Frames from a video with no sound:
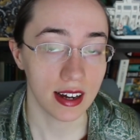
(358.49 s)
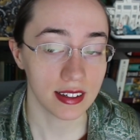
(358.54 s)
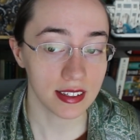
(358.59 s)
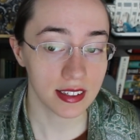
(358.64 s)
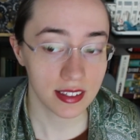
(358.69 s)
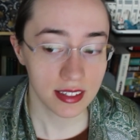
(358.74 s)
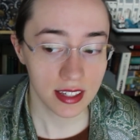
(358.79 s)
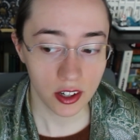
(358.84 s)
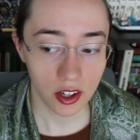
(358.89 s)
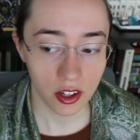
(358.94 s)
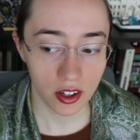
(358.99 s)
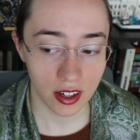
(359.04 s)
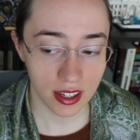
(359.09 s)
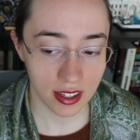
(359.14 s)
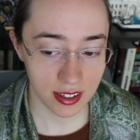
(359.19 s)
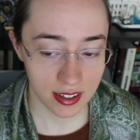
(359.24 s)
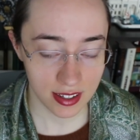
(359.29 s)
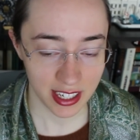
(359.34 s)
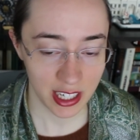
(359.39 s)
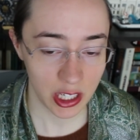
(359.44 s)
and see her
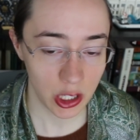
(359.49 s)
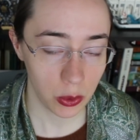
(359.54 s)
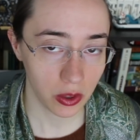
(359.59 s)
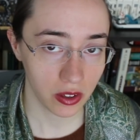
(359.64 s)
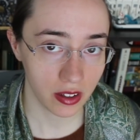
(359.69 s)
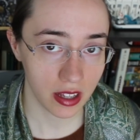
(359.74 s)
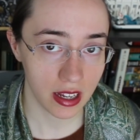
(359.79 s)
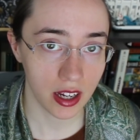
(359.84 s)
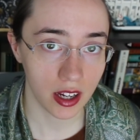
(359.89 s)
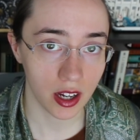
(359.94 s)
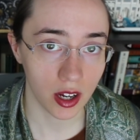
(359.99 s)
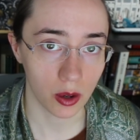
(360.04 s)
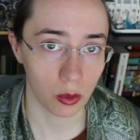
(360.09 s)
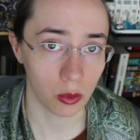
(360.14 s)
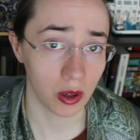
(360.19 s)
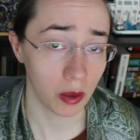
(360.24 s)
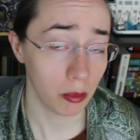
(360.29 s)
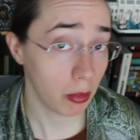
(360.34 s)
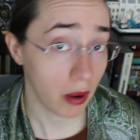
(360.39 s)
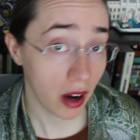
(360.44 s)
continually
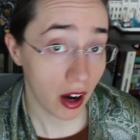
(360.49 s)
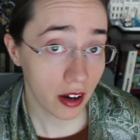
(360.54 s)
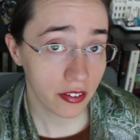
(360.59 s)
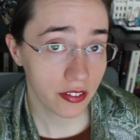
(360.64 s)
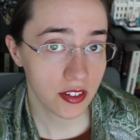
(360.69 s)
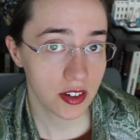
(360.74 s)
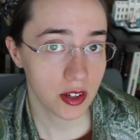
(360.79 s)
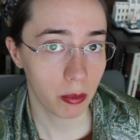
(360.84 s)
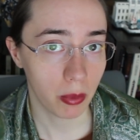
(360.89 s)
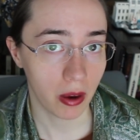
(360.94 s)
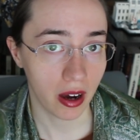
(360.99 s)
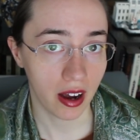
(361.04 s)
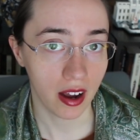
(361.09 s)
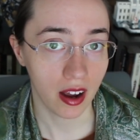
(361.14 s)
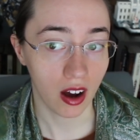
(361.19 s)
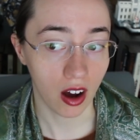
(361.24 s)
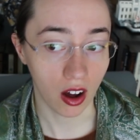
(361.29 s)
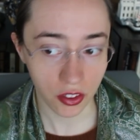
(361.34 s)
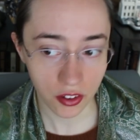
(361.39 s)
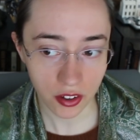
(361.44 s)
rebuffed
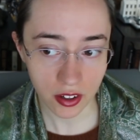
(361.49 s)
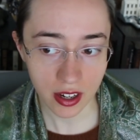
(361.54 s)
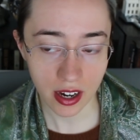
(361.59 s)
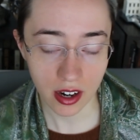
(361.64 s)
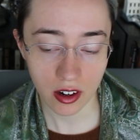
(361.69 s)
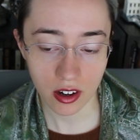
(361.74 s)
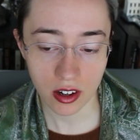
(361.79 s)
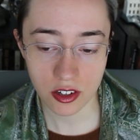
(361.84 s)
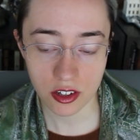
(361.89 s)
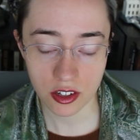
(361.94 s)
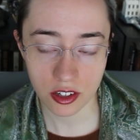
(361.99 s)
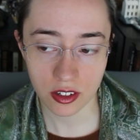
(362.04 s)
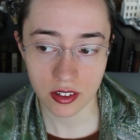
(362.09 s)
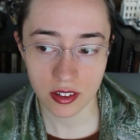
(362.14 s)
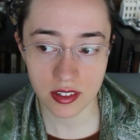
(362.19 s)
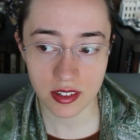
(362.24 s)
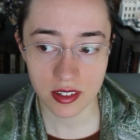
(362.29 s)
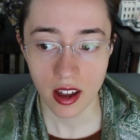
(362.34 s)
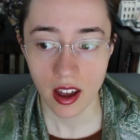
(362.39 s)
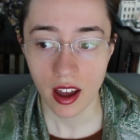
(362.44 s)
by other
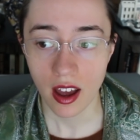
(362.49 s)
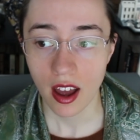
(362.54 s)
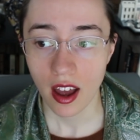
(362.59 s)
characters